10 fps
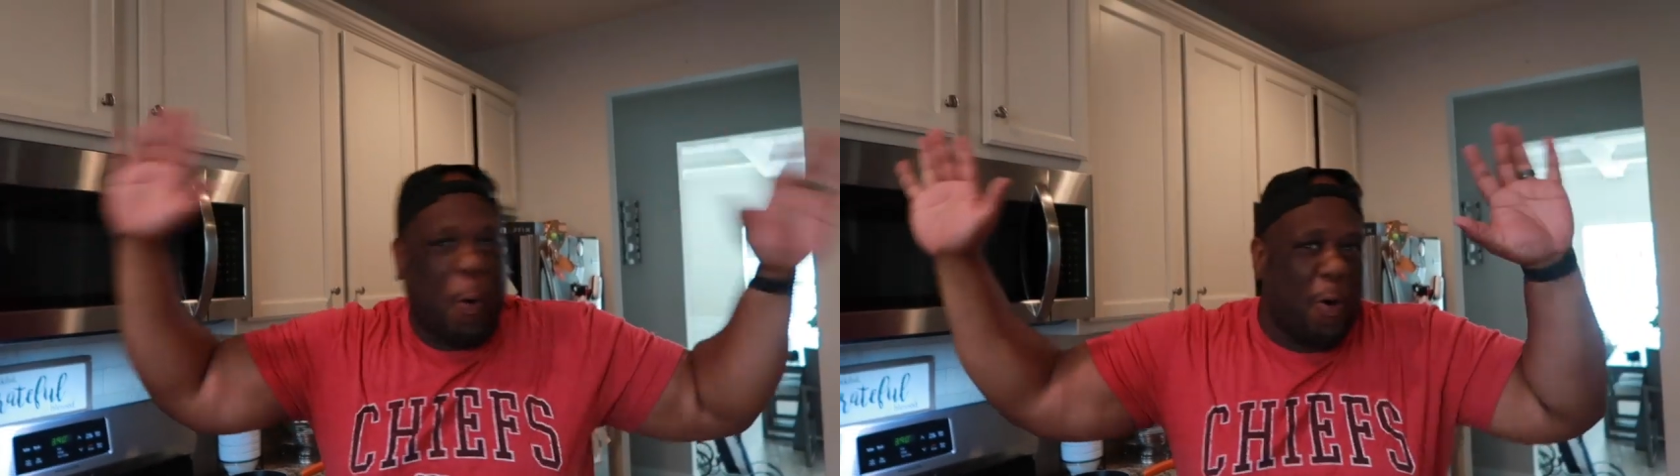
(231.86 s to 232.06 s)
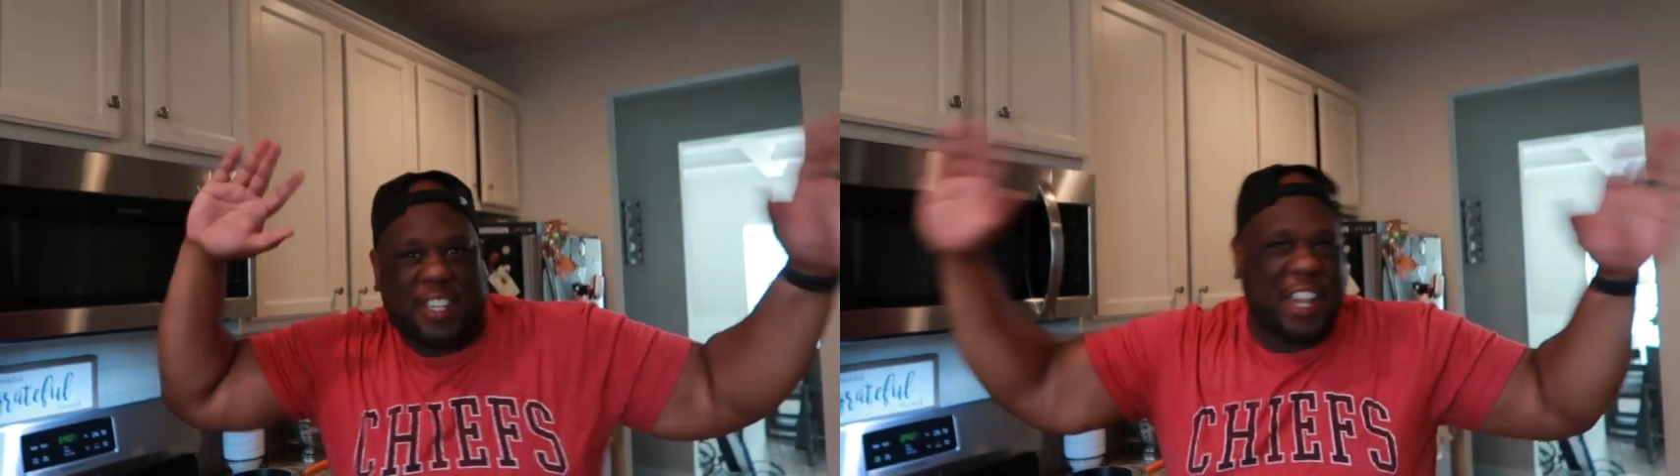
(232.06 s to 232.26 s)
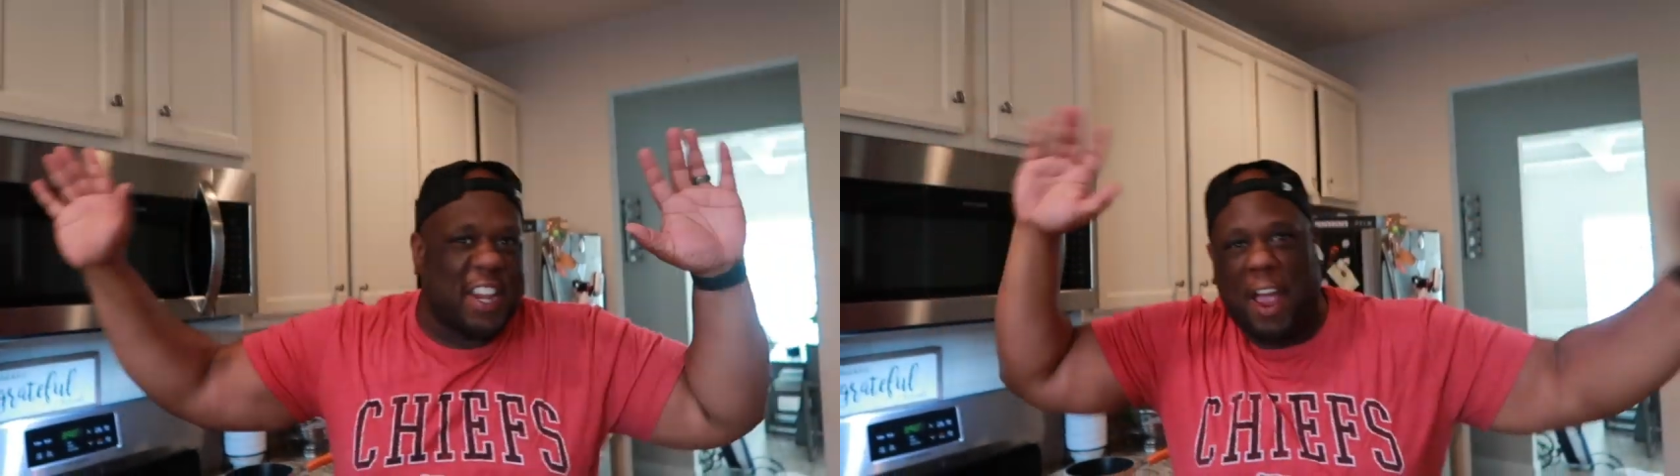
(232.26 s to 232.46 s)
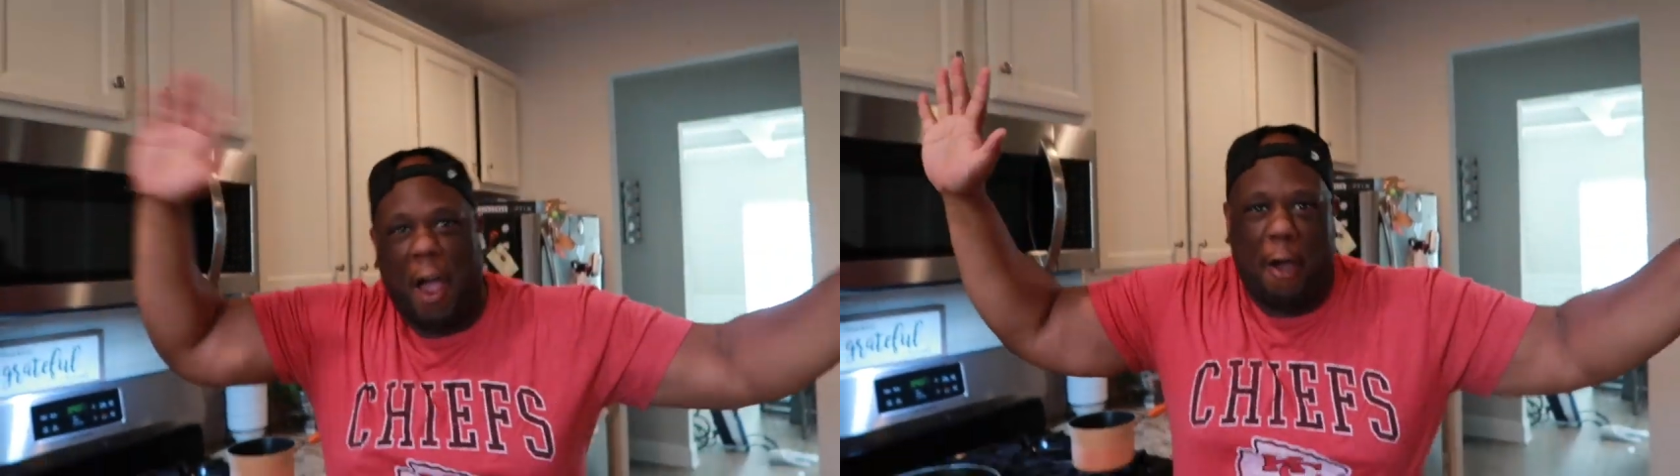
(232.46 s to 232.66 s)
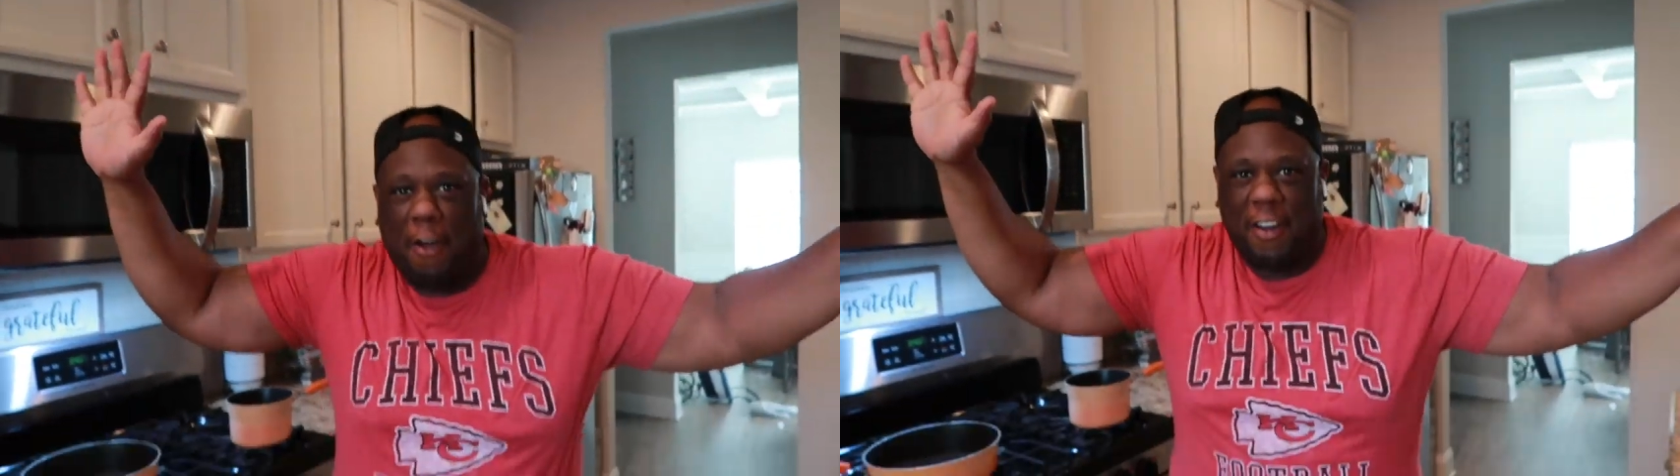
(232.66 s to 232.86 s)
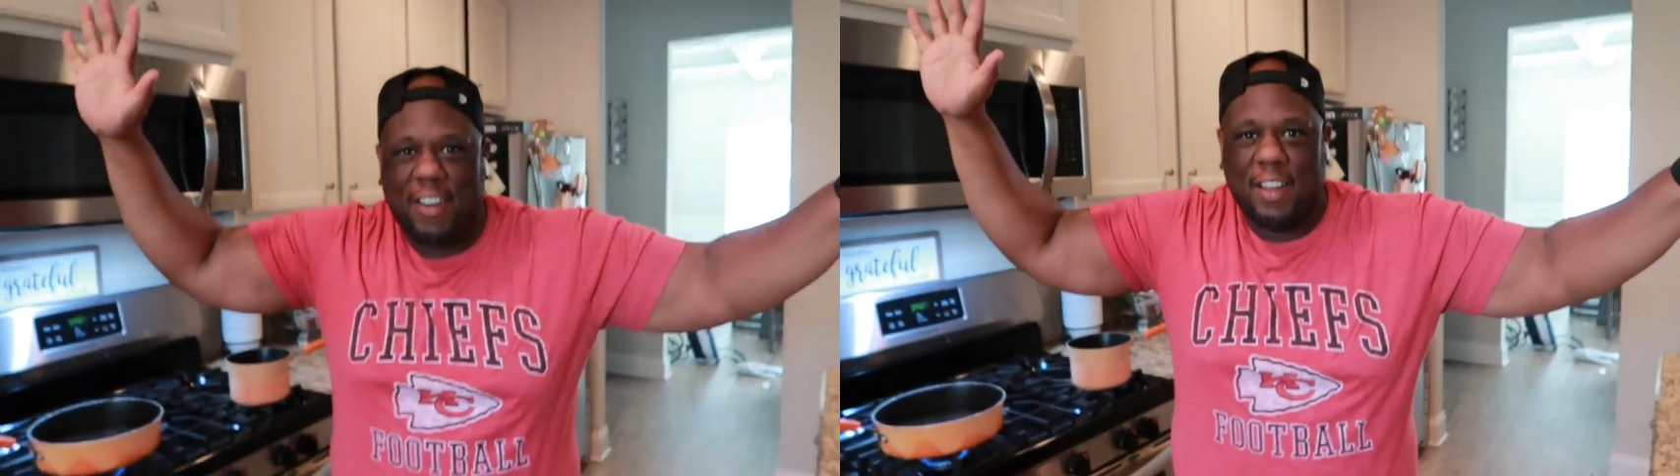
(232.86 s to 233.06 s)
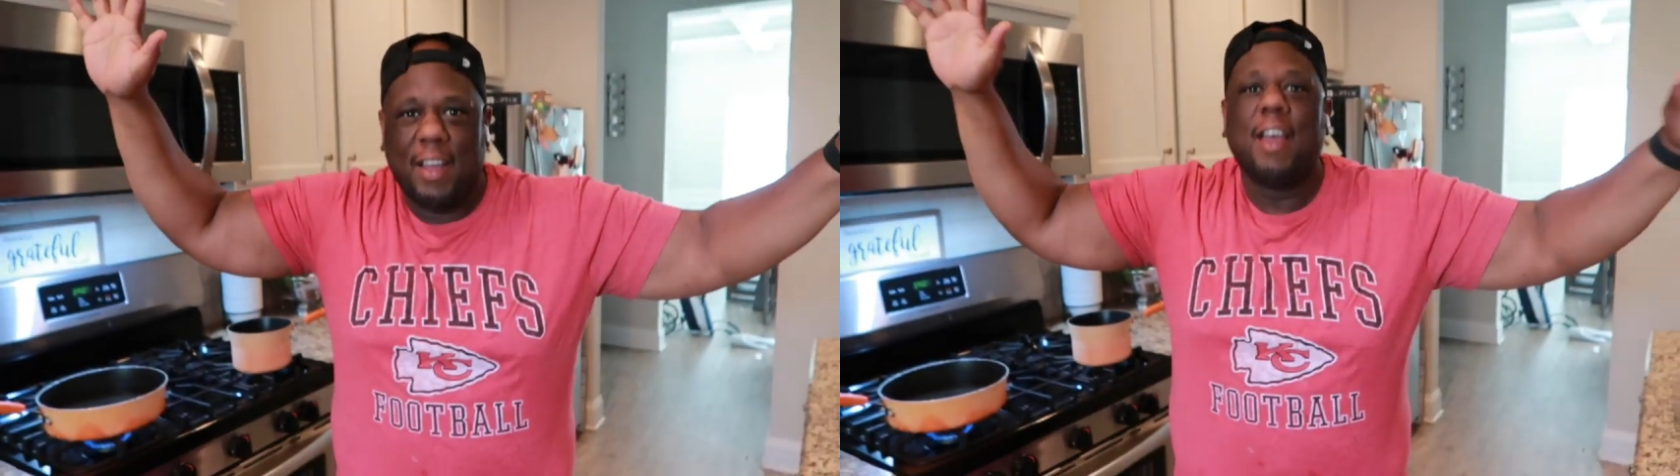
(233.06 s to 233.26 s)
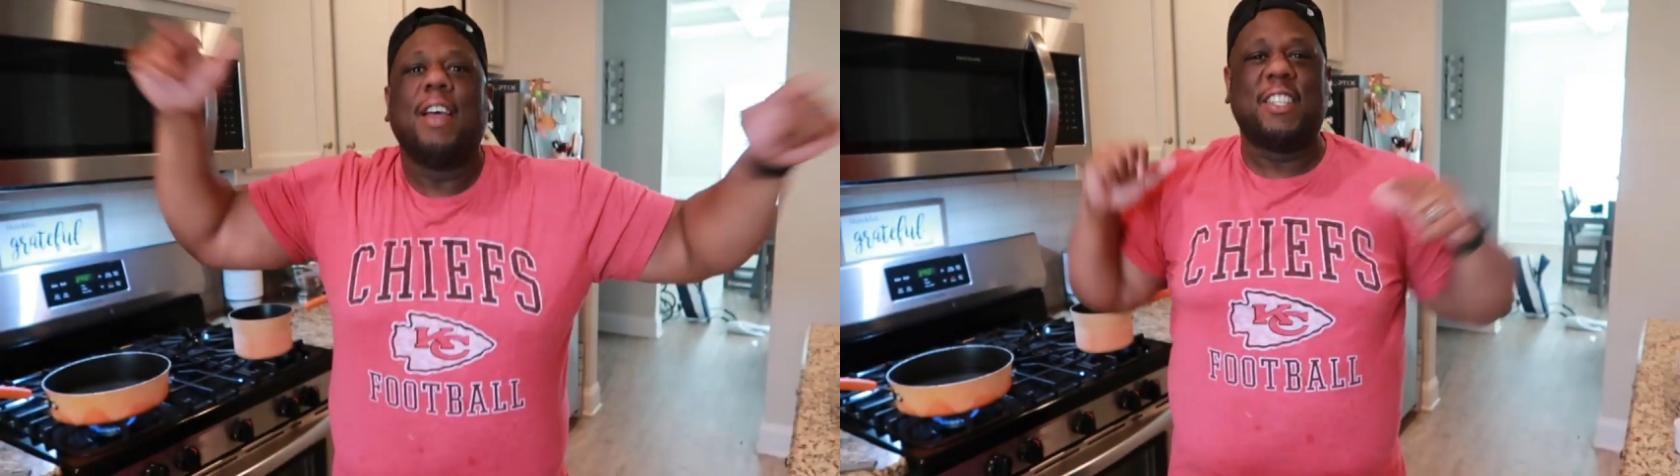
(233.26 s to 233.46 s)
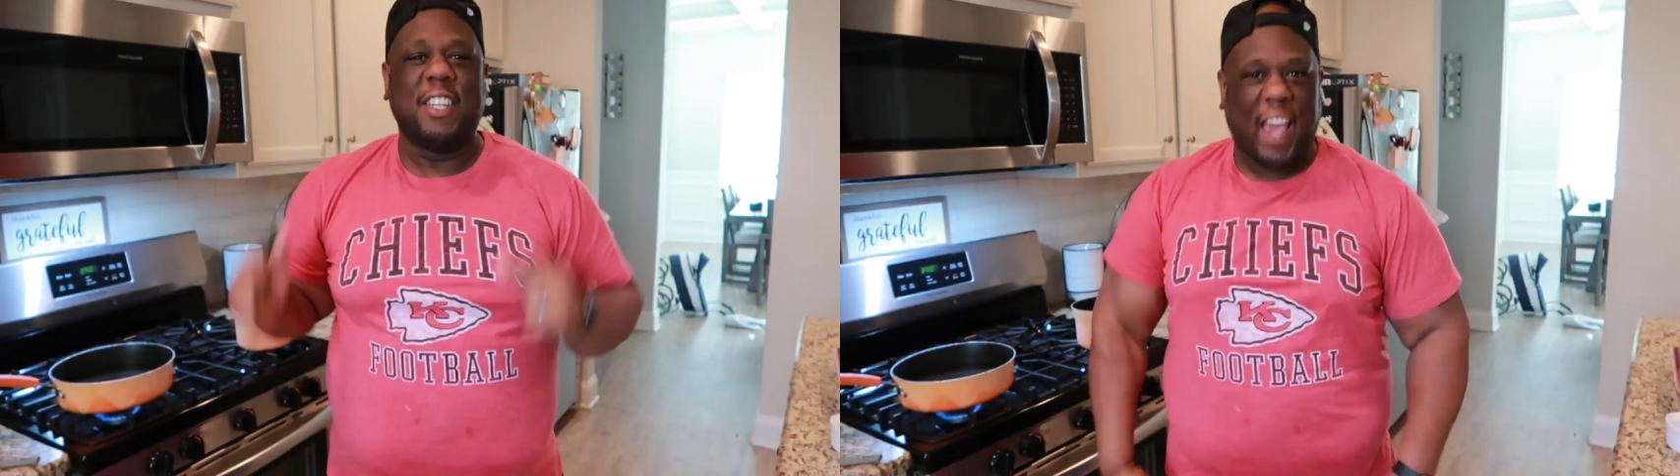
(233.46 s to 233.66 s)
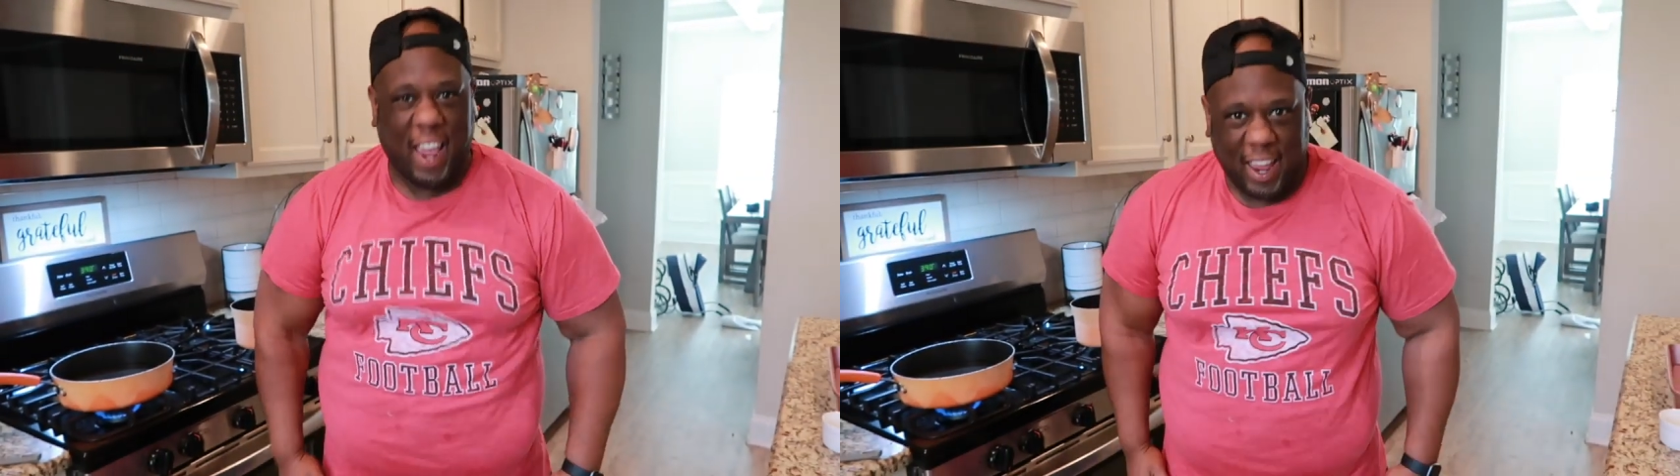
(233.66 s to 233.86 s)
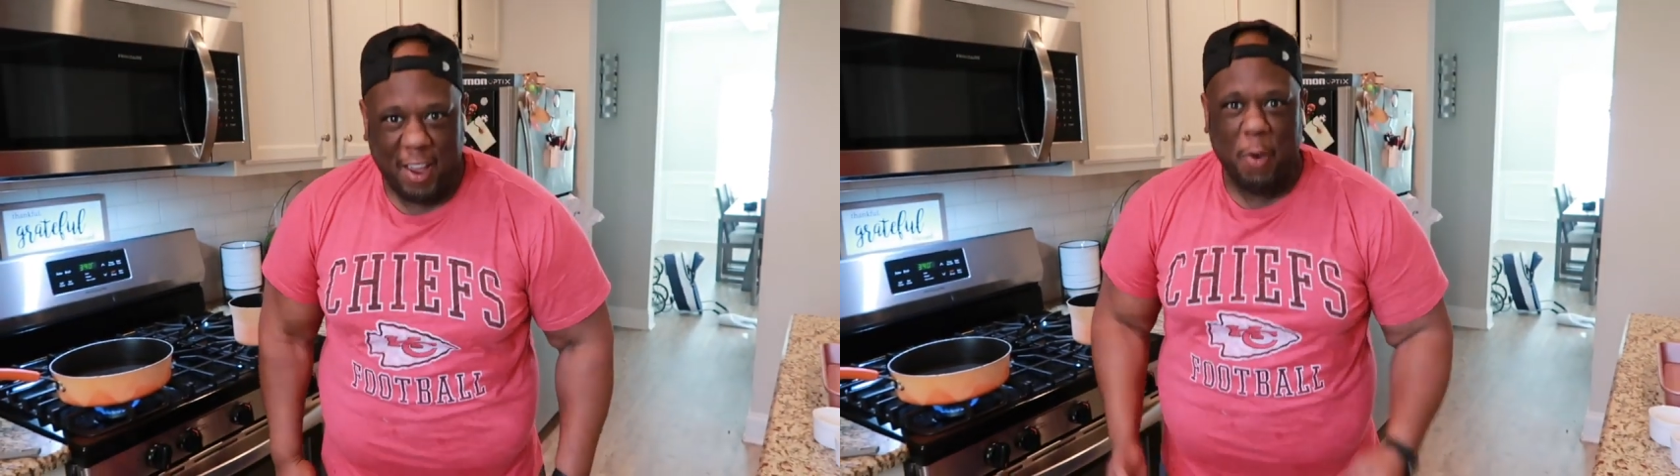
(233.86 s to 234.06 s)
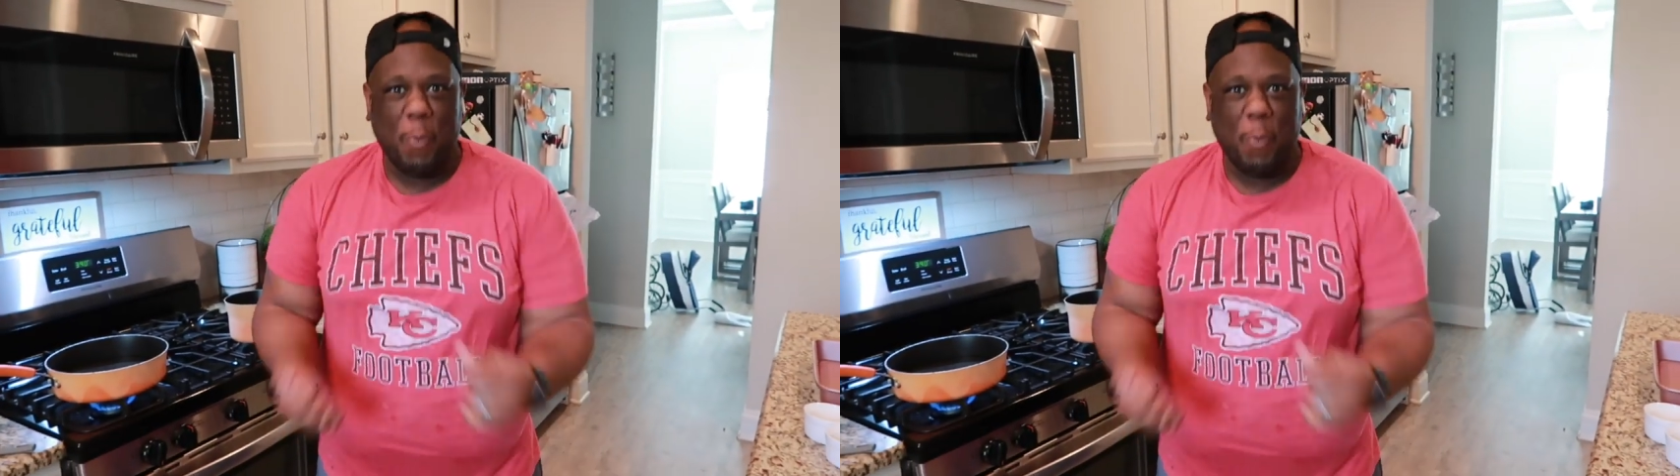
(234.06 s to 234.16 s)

Quarantine, y'all. Today,